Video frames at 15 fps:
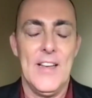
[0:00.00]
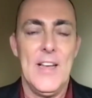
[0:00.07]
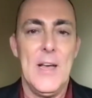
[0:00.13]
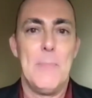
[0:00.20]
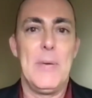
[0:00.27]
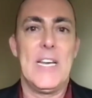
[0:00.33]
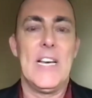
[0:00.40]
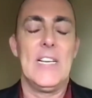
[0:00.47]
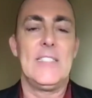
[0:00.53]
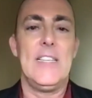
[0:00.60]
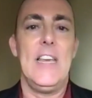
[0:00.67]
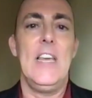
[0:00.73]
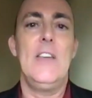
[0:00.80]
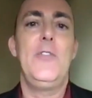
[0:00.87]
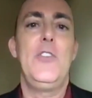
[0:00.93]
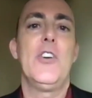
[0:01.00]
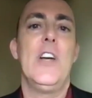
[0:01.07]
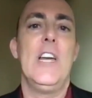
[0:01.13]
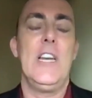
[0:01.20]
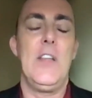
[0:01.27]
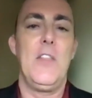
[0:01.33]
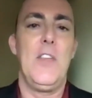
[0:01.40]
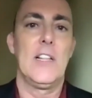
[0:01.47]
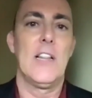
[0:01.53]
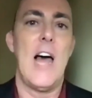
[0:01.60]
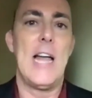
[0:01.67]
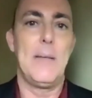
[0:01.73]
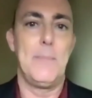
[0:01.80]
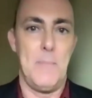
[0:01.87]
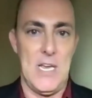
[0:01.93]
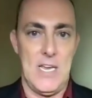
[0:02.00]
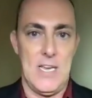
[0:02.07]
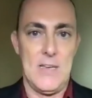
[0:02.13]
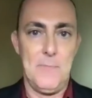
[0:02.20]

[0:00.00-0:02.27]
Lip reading: Because if you're anything like me,